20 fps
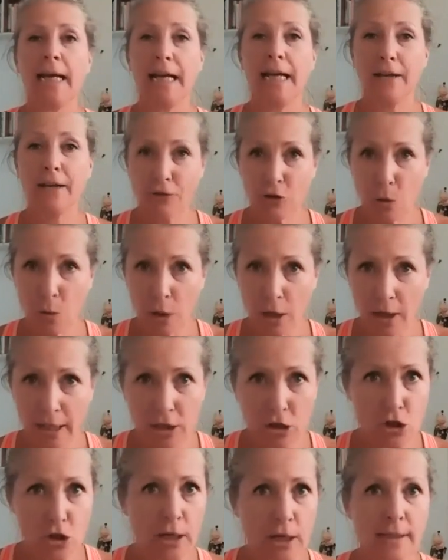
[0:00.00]
If you are
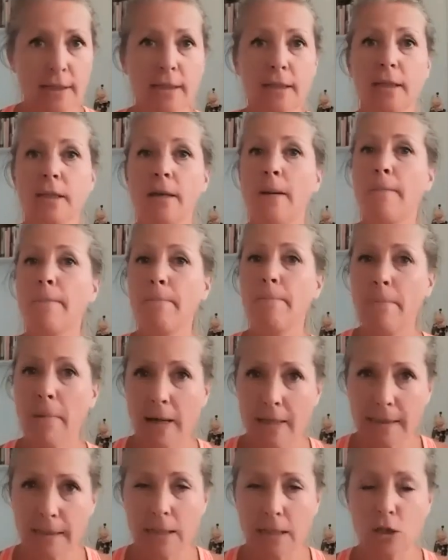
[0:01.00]
interested,
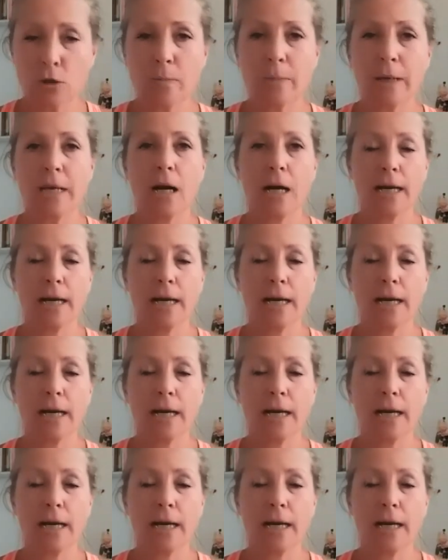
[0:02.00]
message me.